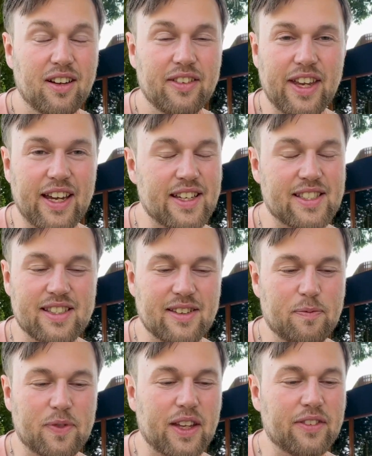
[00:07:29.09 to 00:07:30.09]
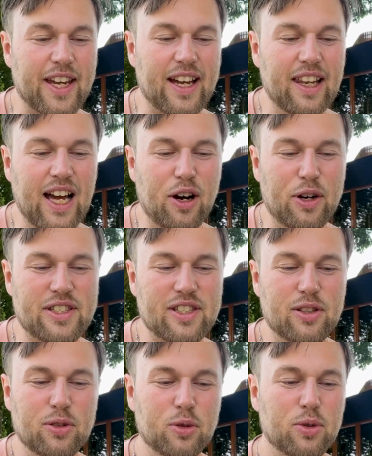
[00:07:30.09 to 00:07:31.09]
they allow us
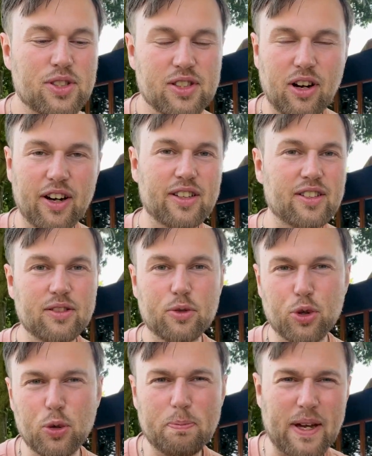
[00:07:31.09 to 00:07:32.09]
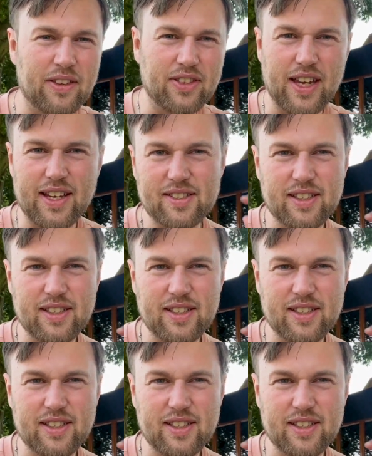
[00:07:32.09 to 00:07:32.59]
to start grouping things.